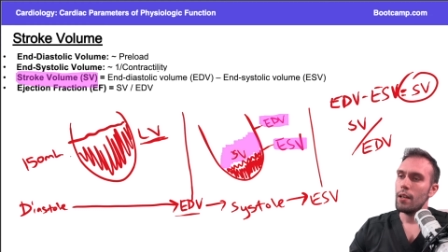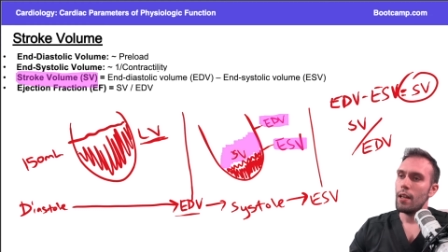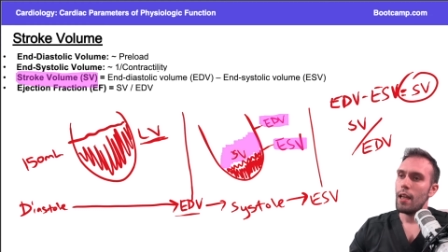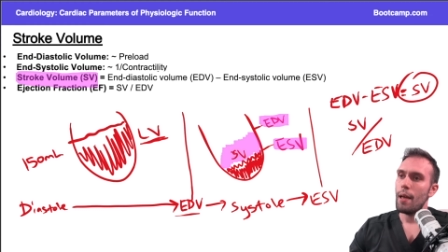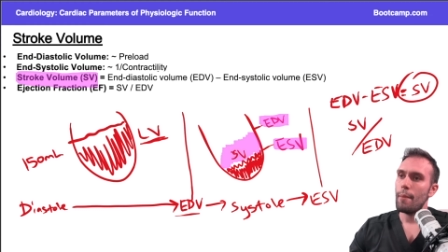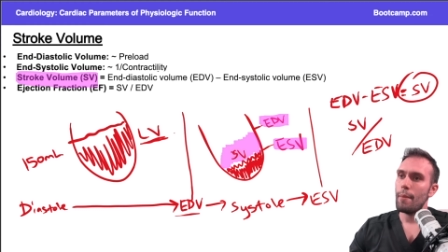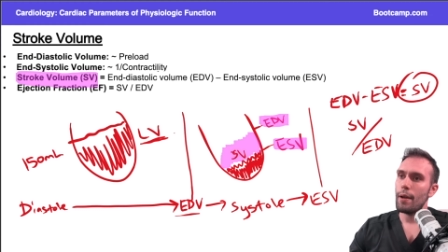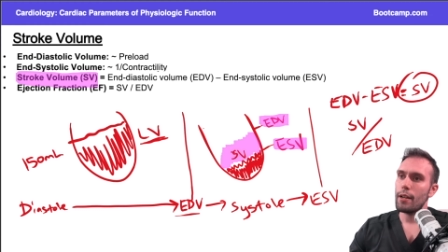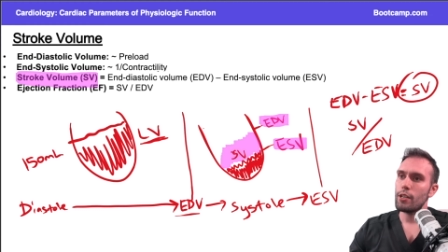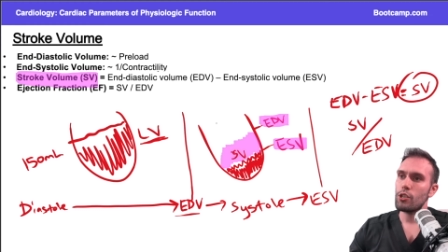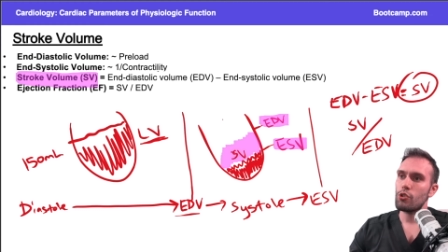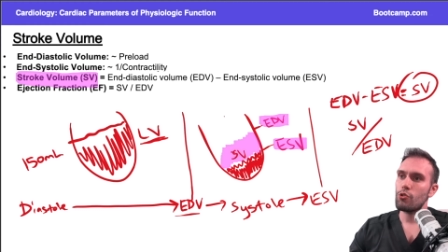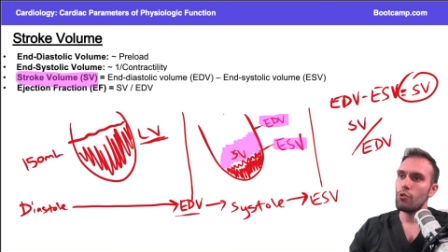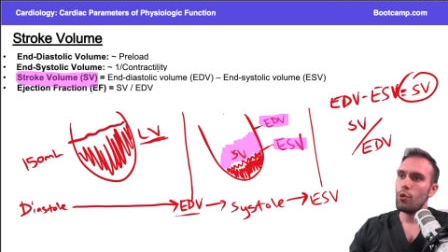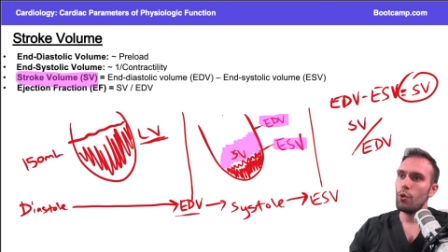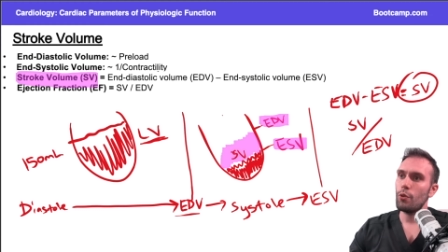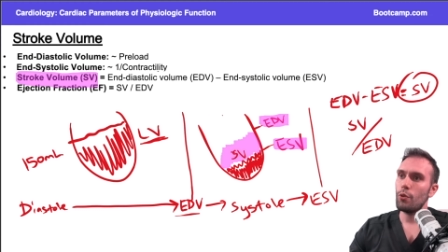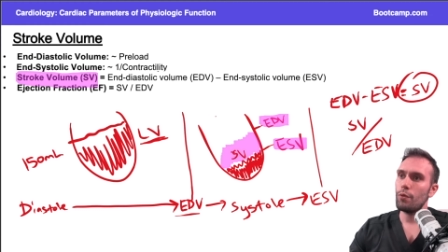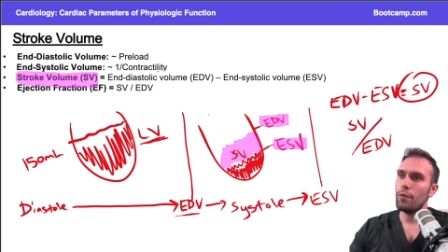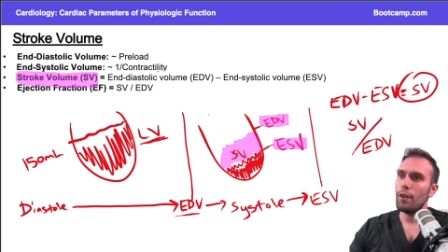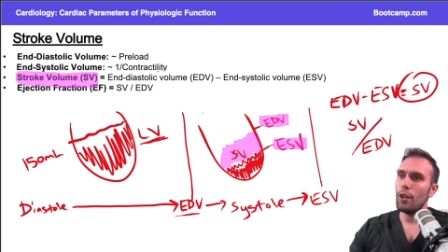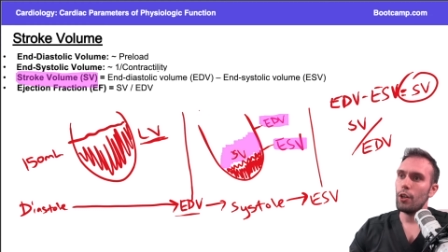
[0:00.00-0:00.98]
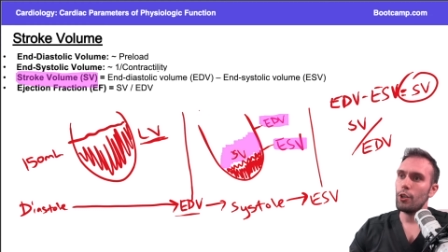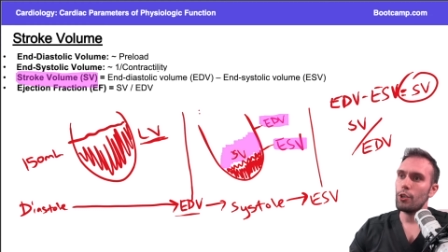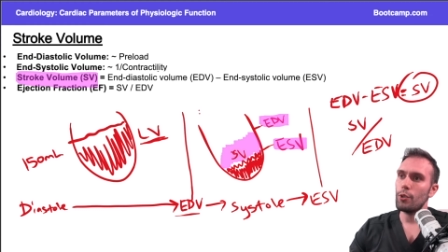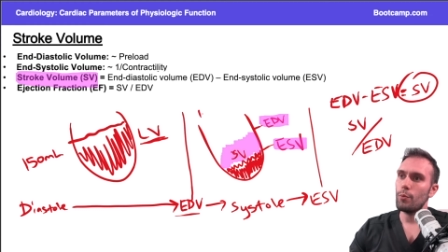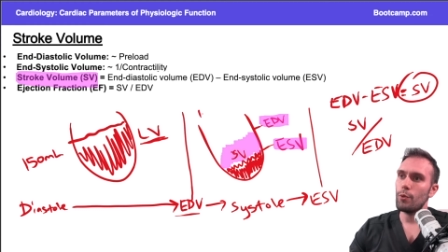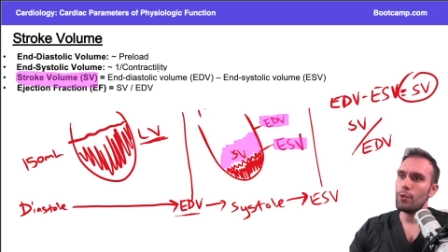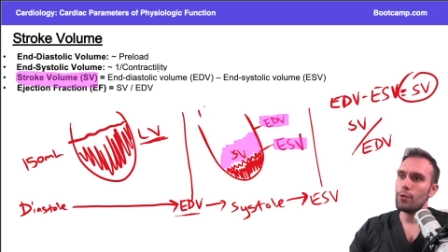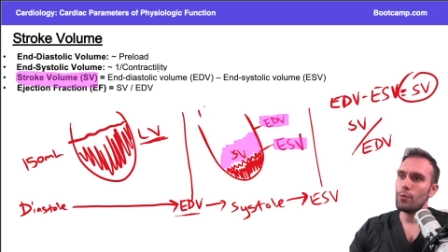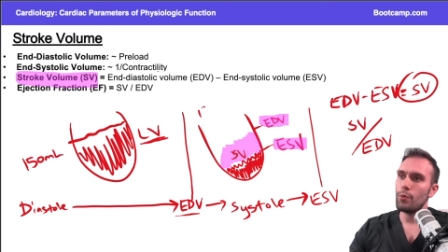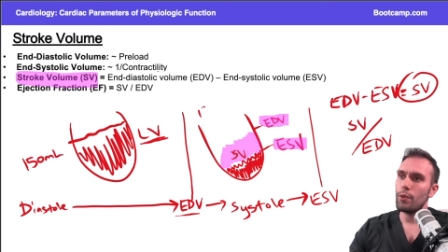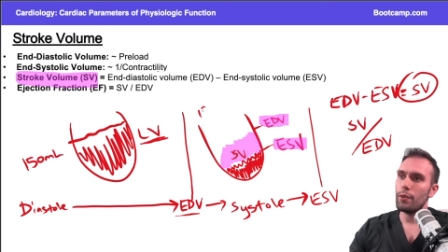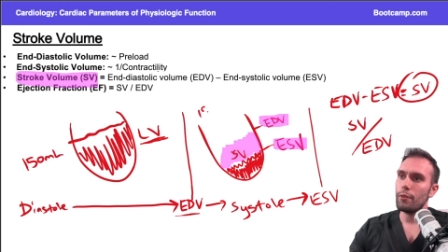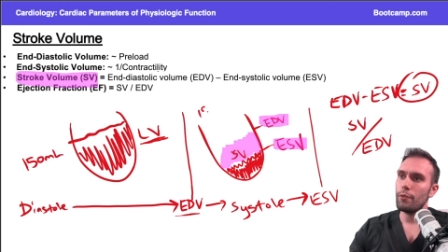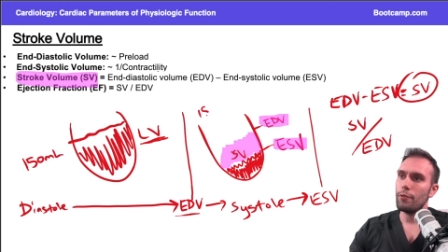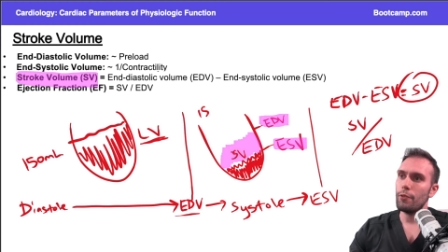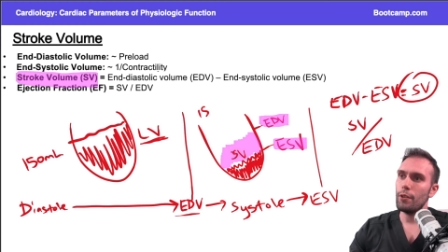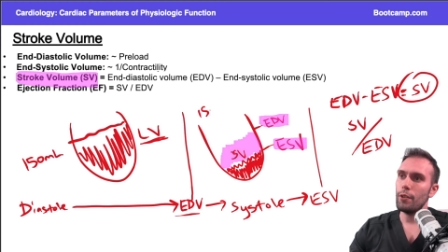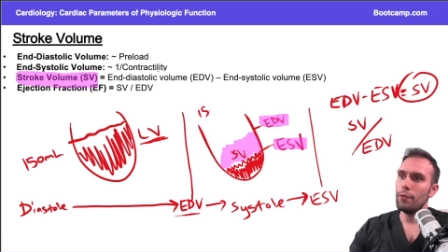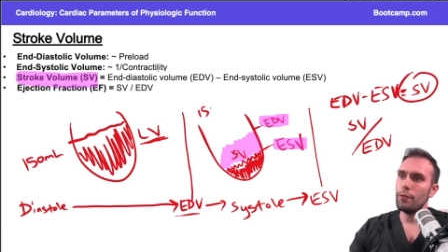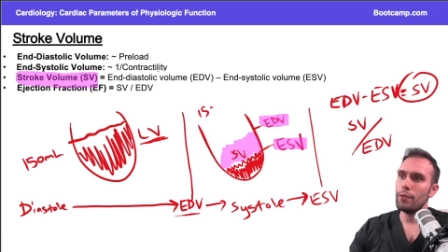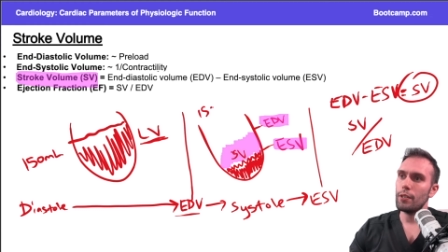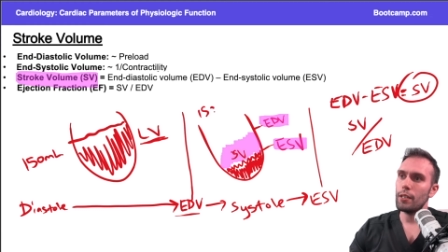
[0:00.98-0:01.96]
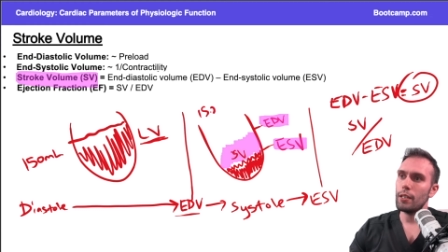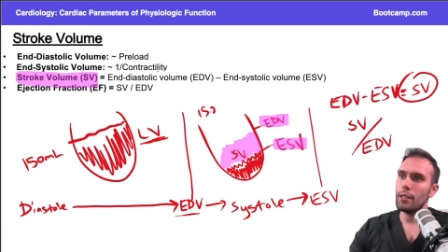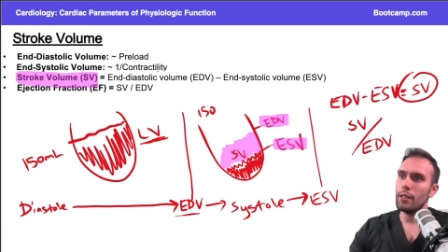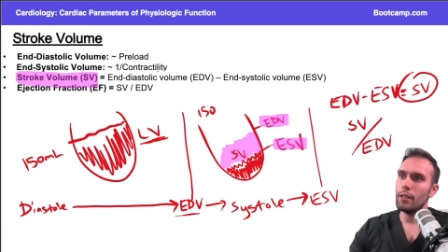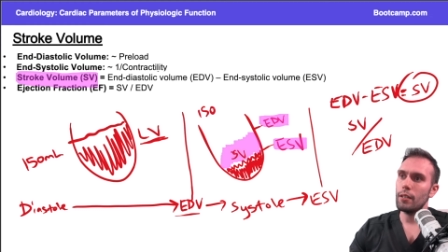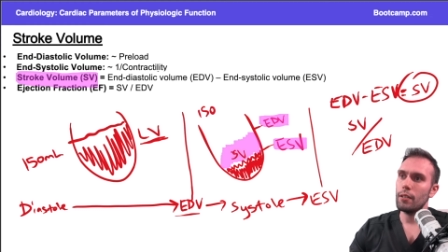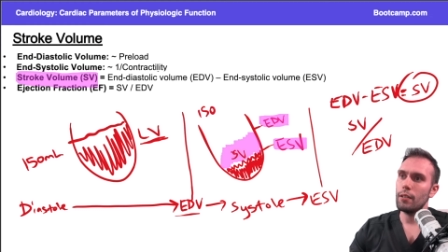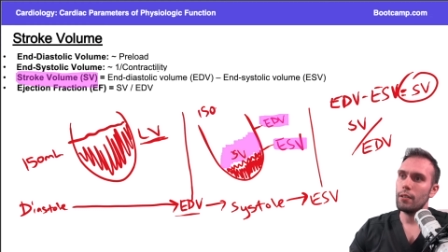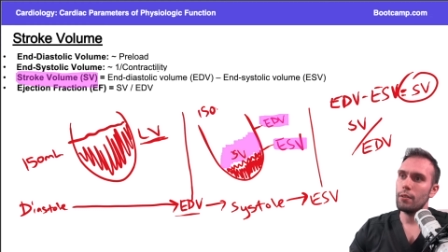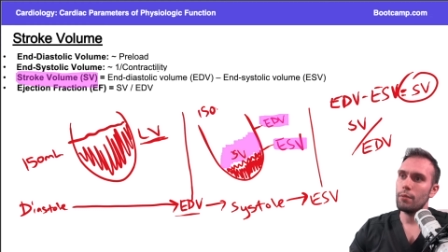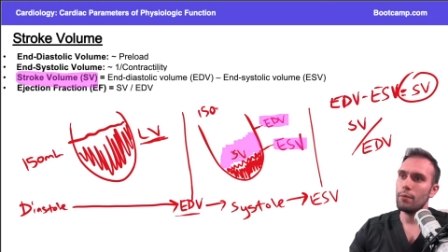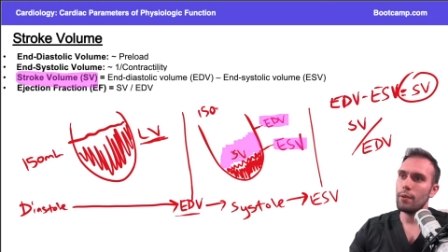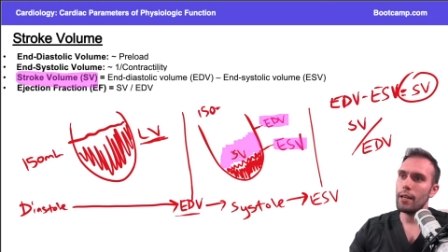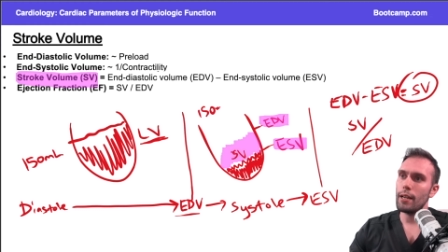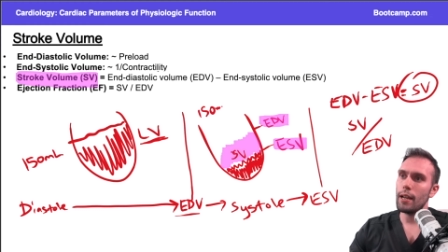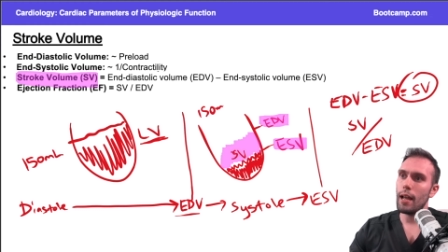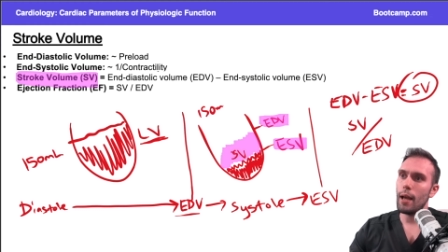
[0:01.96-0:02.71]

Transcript: and my stroke volume was 150, right?